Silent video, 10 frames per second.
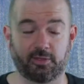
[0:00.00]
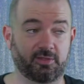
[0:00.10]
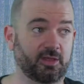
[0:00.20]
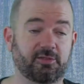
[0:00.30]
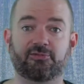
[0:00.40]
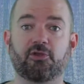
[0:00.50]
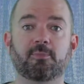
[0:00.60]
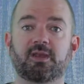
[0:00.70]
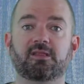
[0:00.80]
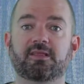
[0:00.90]
You think there's so
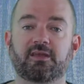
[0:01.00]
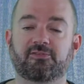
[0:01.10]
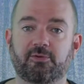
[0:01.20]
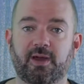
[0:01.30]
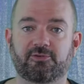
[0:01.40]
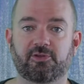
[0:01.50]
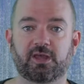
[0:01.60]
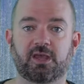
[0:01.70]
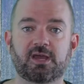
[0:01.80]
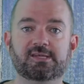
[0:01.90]
many things
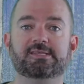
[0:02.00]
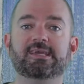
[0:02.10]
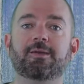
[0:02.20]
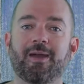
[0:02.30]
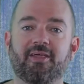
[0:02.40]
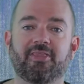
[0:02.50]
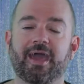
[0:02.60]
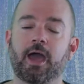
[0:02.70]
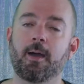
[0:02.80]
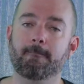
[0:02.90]
to think about there.